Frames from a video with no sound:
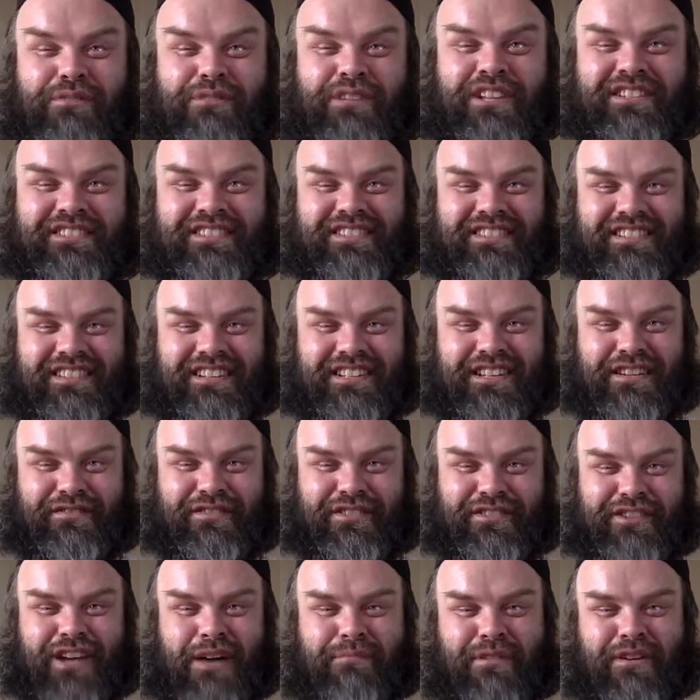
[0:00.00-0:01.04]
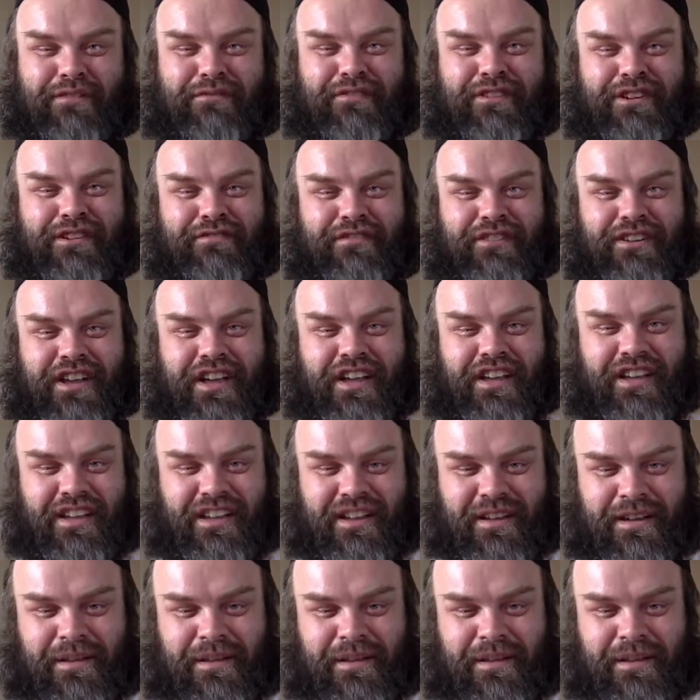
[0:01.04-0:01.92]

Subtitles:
but that's a different topic for a different day.